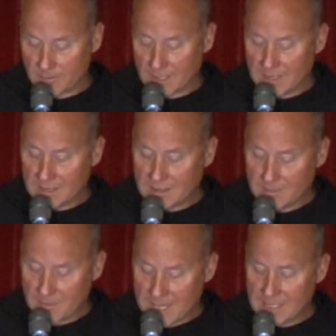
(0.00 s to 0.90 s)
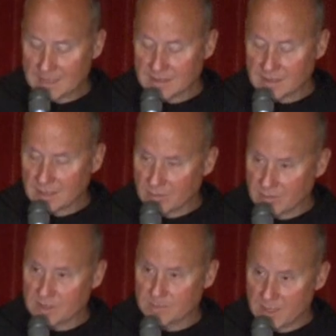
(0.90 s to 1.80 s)
And it demands a
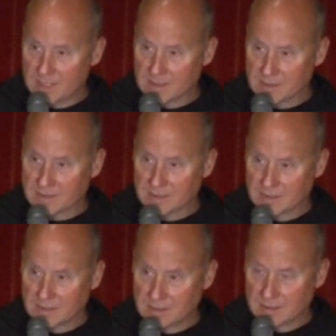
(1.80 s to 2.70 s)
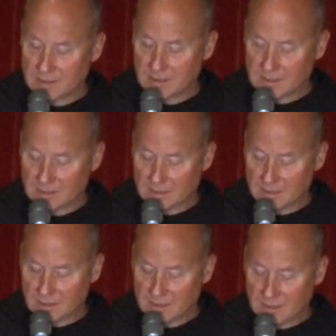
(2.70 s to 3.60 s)
response.
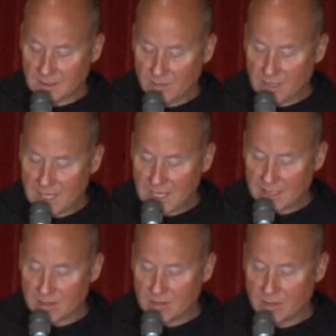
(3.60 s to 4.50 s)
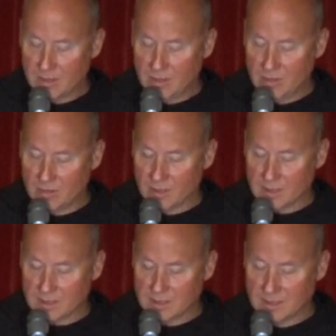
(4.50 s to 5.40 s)
That we can't go to the
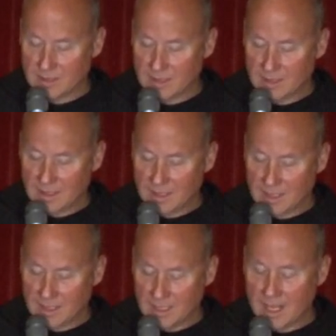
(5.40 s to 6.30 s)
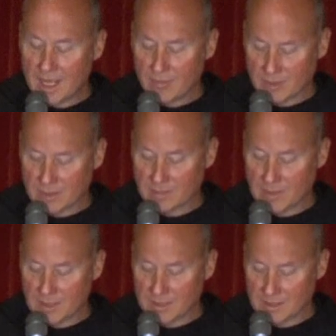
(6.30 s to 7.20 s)
Eucharist and not
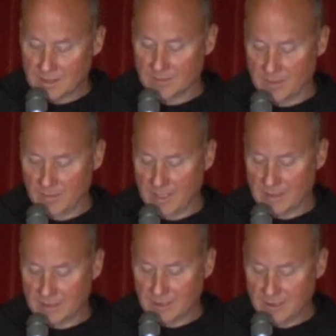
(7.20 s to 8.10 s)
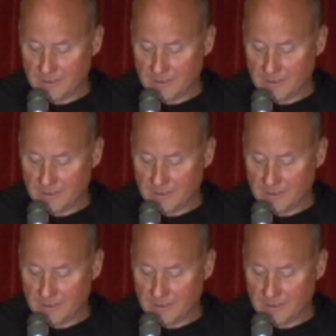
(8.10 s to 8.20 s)
respond in some capacity.